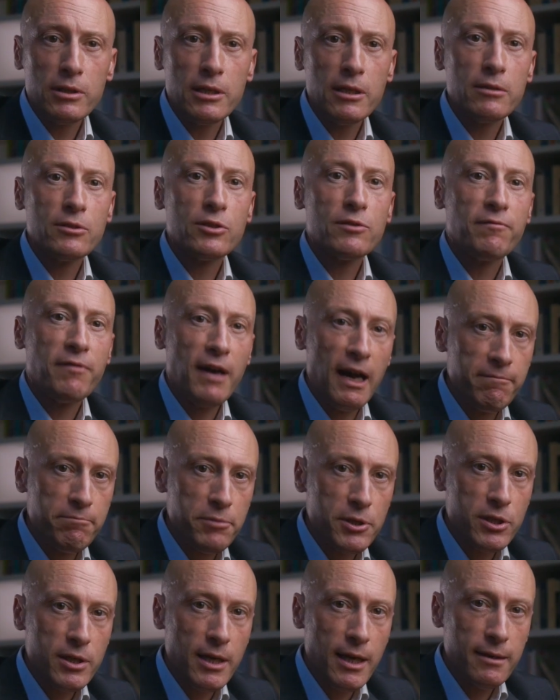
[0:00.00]
yields
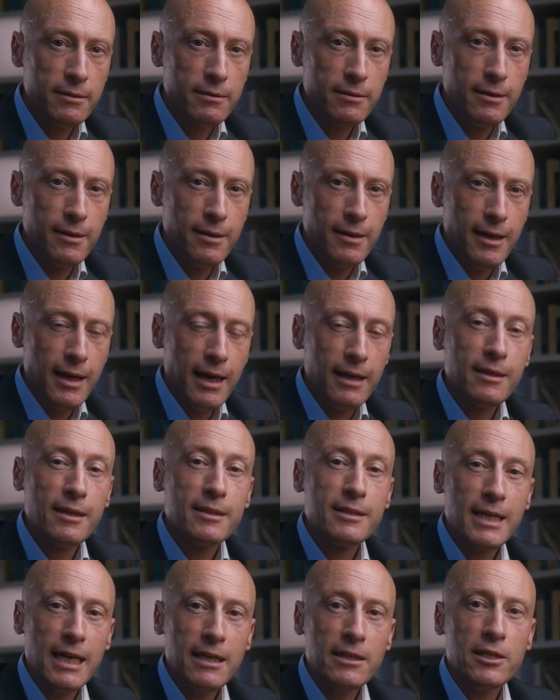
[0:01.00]
5% and the
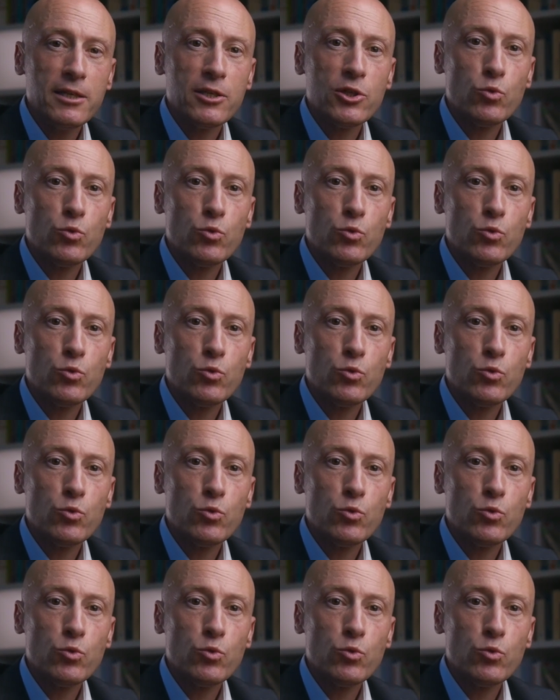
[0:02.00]
10-year